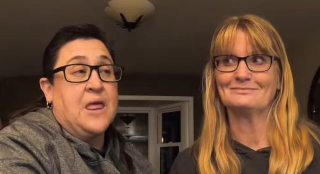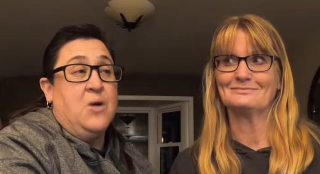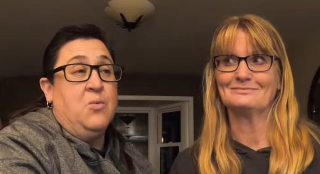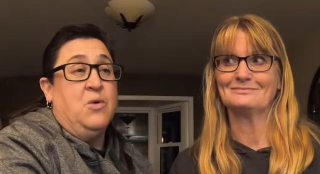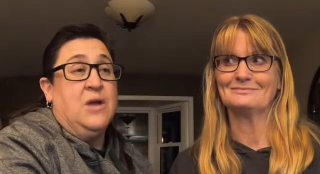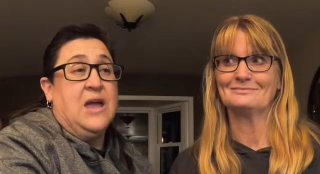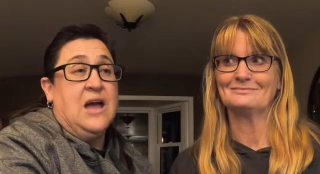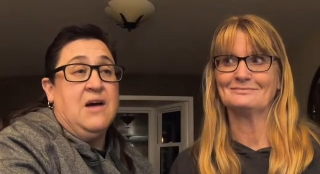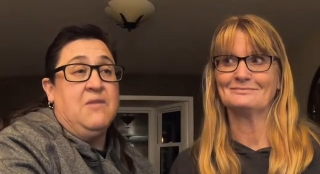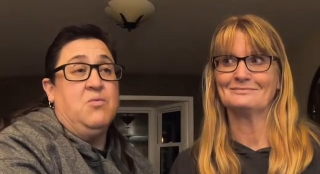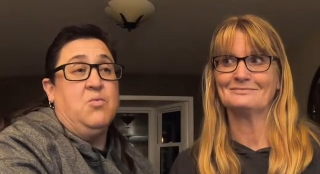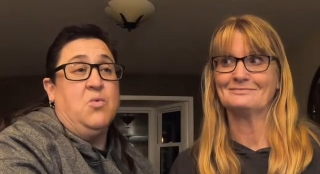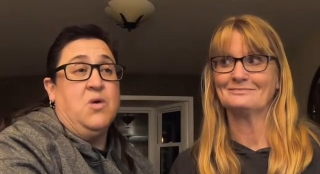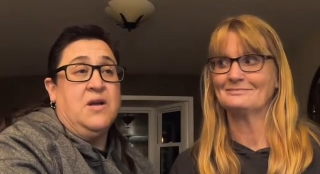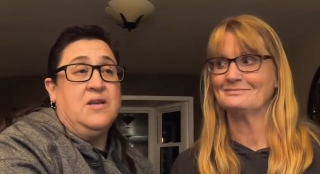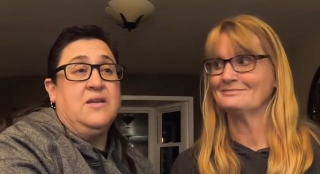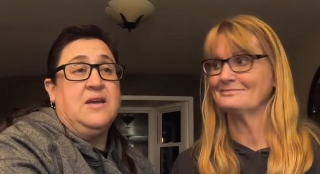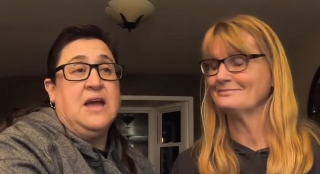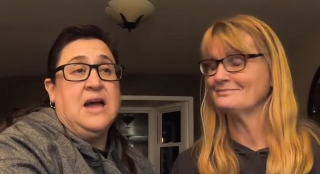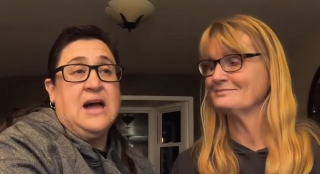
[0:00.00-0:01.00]
Speaker 1: We have one
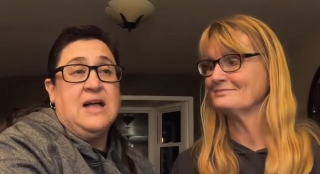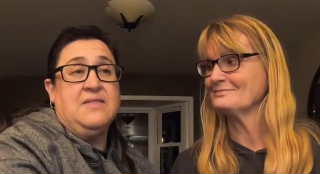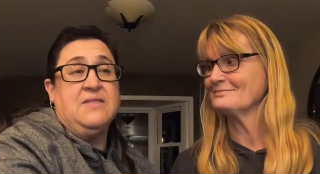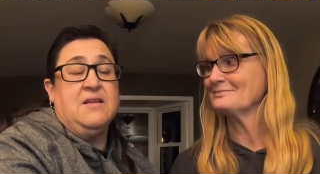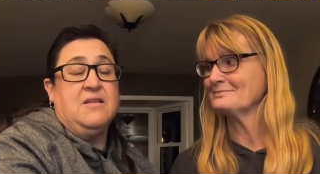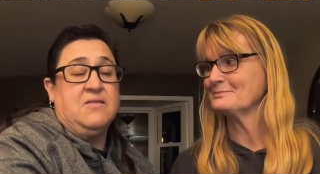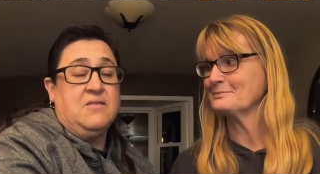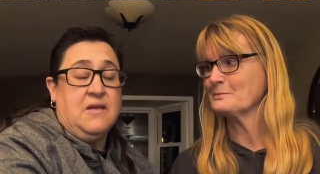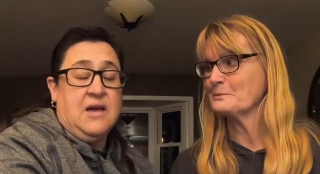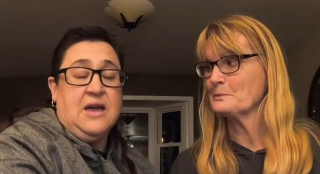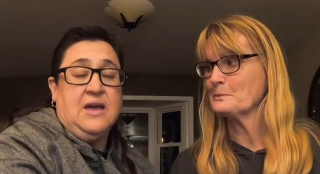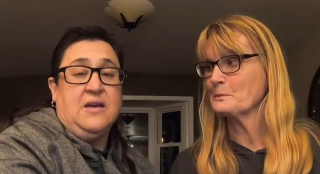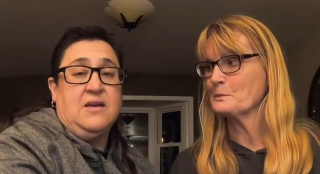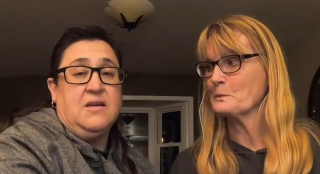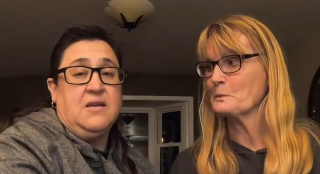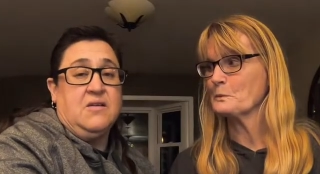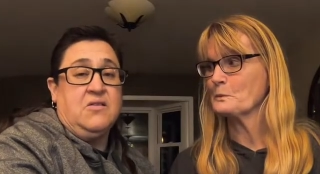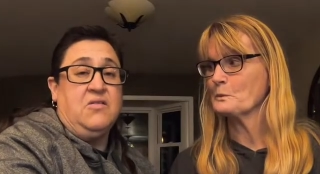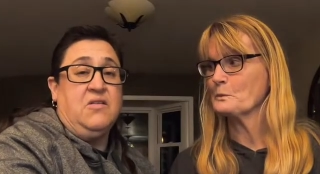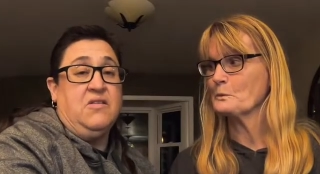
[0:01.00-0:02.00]
cat that's like
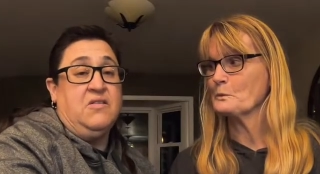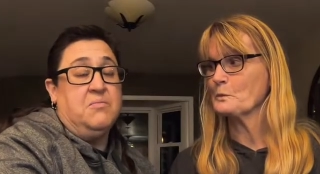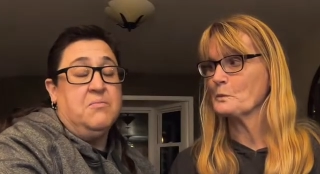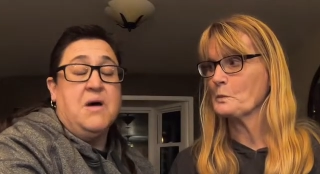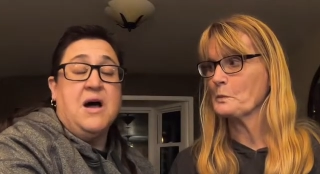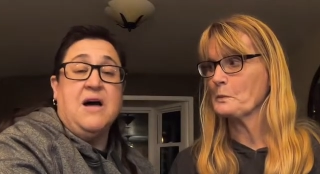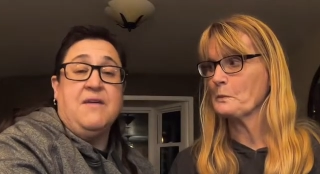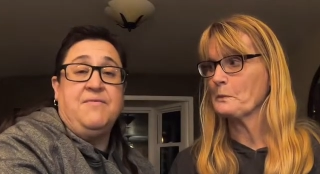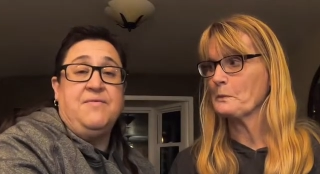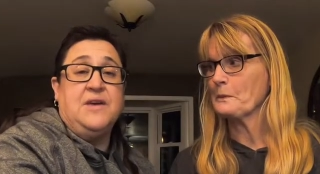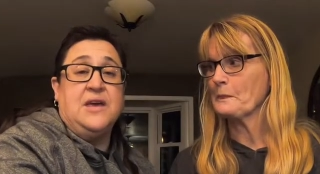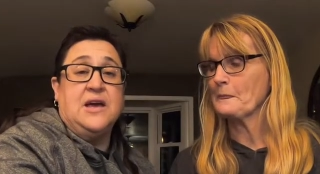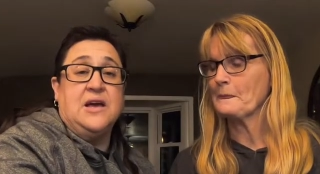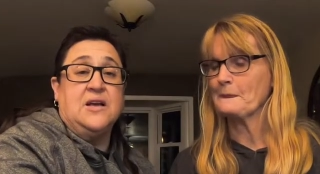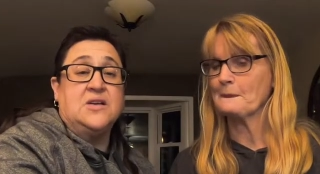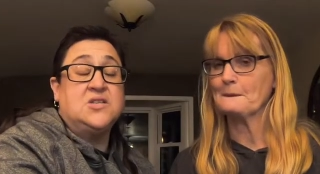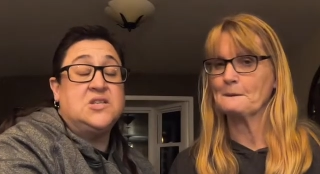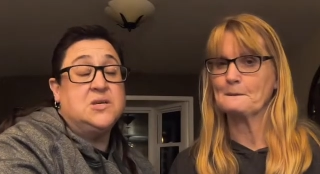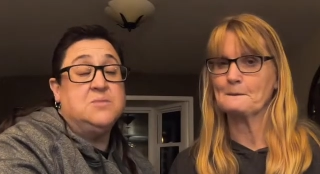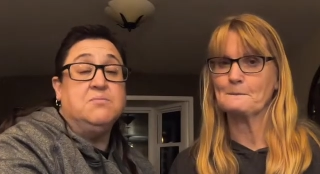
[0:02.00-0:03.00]
she's mafia.
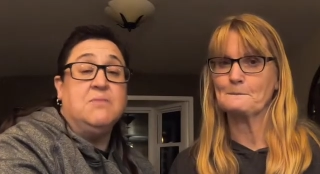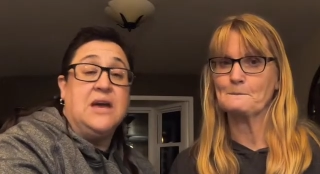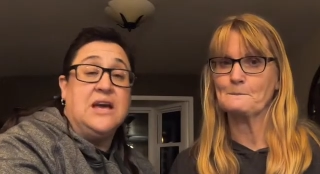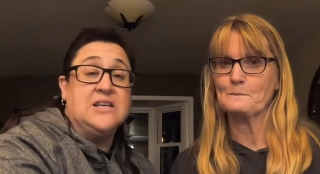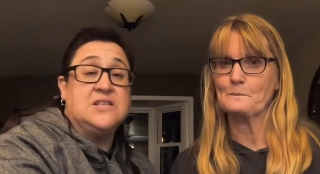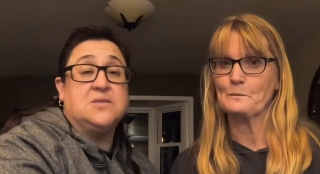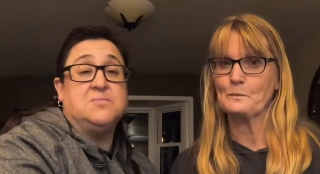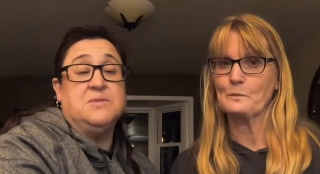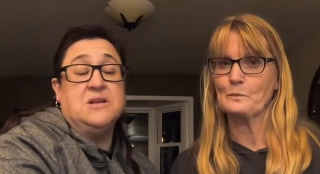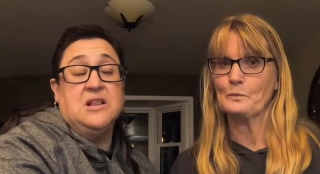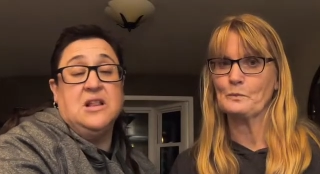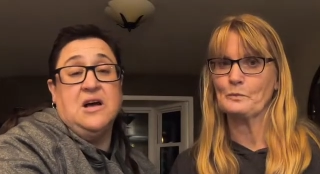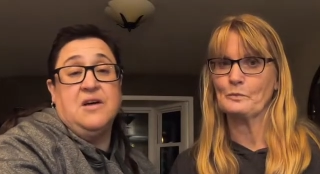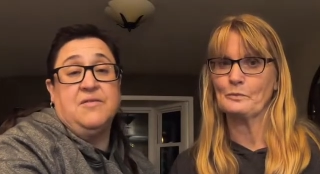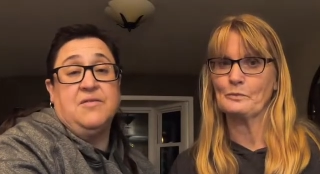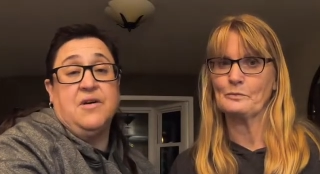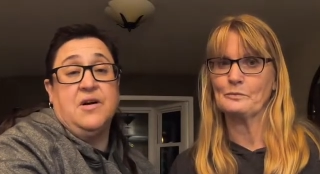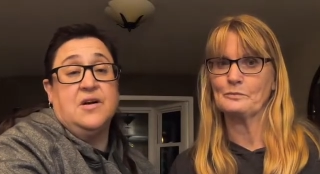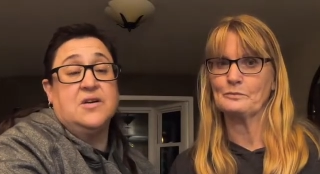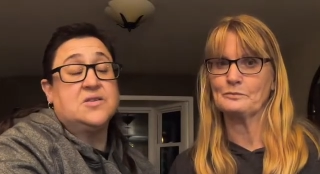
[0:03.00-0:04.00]
She makes me love
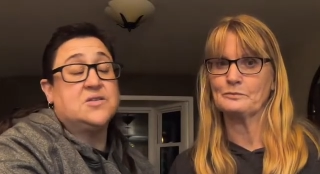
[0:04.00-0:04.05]
her,